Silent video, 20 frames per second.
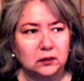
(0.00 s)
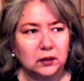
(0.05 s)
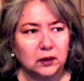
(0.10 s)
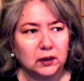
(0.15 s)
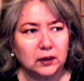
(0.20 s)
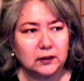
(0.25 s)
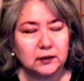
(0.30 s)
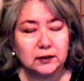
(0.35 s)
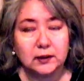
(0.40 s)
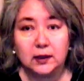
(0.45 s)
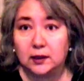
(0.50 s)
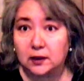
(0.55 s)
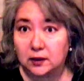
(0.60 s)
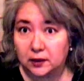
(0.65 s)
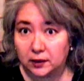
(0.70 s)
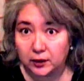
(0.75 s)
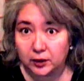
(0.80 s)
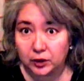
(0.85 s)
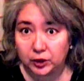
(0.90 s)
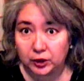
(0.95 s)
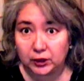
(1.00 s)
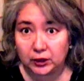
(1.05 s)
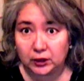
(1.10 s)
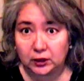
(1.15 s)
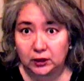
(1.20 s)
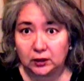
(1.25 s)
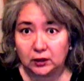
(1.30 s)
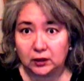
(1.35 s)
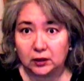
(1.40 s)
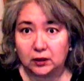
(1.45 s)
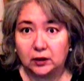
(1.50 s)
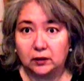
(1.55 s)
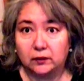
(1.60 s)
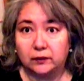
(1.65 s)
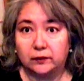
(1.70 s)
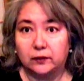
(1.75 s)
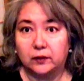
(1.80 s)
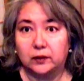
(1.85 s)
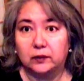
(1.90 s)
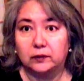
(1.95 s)
esthetician
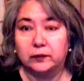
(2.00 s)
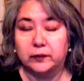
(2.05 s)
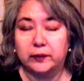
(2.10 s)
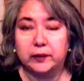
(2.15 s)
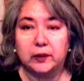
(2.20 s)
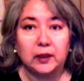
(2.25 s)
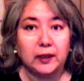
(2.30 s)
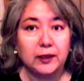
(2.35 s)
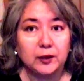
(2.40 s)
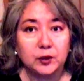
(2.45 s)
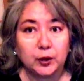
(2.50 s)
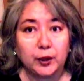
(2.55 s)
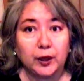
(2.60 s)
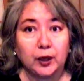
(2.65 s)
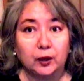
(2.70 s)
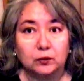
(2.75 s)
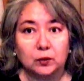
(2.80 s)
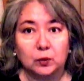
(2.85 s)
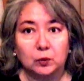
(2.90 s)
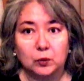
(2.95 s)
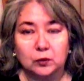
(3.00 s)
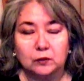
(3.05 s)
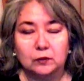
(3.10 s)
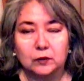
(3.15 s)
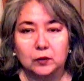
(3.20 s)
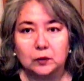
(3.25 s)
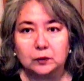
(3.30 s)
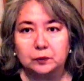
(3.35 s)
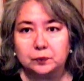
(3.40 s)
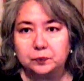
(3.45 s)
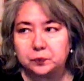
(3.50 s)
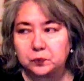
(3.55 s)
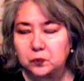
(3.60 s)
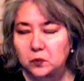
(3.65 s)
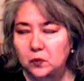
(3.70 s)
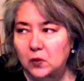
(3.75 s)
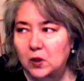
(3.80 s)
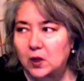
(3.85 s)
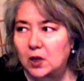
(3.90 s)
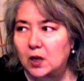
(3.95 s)
with laser hair removal.
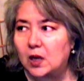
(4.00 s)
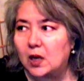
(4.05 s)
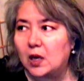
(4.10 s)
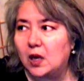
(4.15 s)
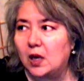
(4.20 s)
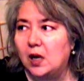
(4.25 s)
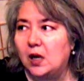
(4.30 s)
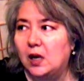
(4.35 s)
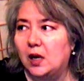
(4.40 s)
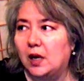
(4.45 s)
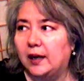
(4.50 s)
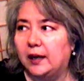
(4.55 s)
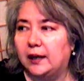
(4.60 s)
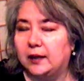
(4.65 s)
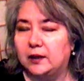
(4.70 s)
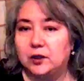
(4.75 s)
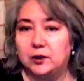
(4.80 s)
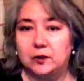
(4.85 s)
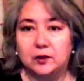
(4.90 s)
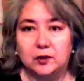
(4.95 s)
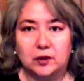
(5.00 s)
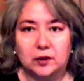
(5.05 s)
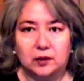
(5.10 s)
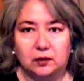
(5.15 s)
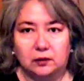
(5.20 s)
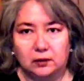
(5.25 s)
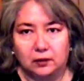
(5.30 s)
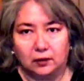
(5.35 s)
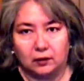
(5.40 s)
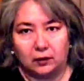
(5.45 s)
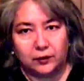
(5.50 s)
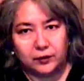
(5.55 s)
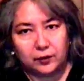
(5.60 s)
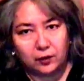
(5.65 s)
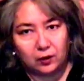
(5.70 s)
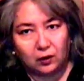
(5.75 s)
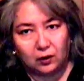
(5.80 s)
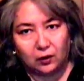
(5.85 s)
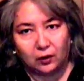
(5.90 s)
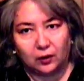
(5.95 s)
And she was just,
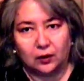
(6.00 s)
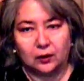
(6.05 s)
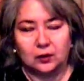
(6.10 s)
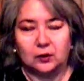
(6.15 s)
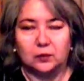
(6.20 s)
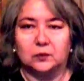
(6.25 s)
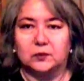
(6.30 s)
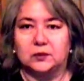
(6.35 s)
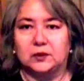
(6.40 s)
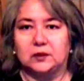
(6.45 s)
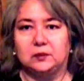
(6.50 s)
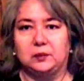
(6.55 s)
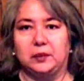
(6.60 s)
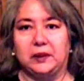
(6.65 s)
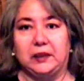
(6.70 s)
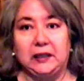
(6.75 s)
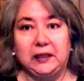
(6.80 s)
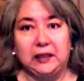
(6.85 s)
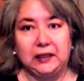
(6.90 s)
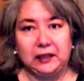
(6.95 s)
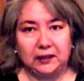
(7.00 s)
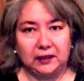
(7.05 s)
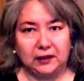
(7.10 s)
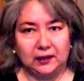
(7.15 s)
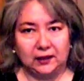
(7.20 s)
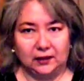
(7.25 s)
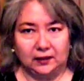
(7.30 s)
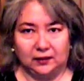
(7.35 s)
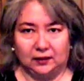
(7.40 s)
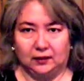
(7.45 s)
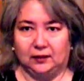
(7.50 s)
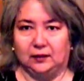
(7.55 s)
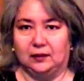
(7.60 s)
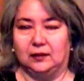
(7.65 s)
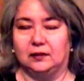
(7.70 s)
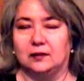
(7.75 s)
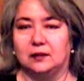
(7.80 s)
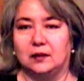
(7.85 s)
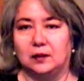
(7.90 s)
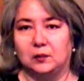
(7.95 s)
underarms and bikini.
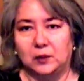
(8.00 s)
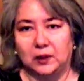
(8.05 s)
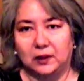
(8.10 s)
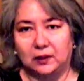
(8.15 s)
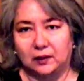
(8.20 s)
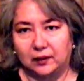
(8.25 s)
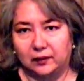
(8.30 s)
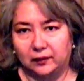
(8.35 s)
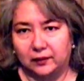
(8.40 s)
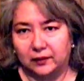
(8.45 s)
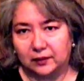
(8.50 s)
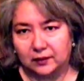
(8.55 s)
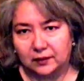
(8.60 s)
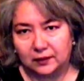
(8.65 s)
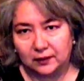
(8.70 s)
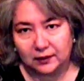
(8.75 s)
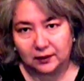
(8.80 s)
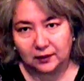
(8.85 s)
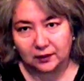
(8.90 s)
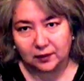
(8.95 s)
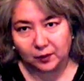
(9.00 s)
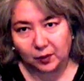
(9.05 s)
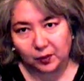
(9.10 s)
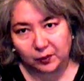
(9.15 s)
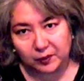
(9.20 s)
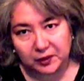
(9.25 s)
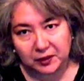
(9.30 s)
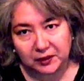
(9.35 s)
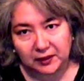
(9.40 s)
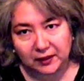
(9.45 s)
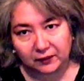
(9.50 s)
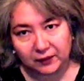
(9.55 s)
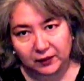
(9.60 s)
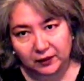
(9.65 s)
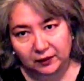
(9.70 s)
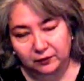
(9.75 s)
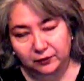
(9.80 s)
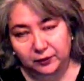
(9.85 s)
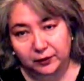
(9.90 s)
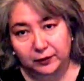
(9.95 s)
And I'm not going to go into details about what she's having
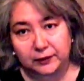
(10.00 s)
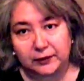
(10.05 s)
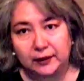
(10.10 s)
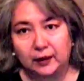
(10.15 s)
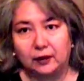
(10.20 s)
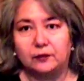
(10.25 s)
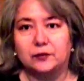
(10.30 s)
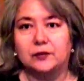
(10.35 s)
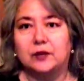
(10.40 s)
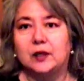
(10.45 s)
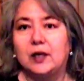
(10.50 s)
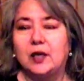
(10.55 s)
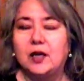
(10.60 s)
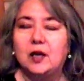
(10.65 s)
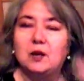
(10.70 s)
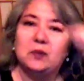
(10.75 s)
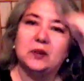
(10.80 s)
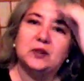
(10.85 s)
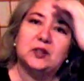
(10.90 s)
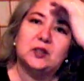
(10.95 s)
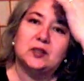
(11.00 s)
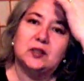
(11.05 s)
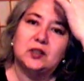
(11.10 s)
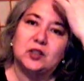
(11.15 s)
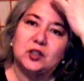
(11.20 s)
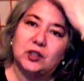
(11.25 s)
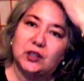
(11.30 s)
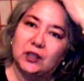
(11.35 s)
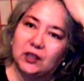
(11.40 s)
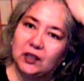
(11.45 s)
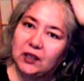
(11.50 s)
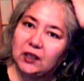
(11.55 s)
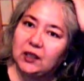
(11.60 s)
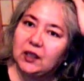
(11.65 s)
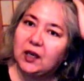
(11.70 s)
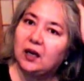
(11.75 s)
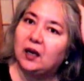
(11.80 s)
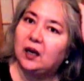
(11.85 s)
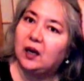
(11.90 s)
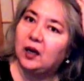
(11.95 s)
done for herself. But
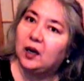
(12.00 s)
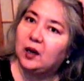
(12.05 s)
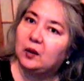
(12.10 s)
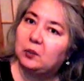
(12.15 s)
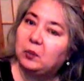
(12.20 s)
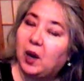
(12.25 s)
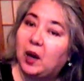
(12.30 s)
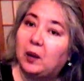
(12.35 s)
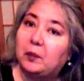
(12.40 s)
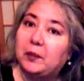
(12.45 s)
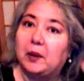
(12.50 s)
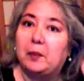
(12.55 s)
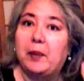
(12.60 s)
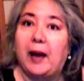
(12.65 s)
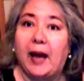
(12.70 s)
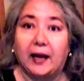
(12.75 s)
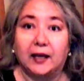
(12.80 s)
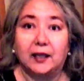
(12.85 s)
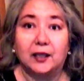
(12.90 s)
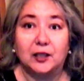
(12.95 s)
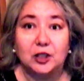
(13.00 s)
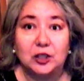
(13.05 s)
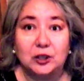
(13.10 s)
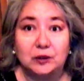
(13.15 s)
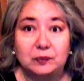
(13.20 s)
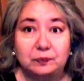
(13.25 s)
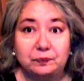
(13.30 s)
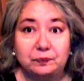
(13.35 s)
she bought me a package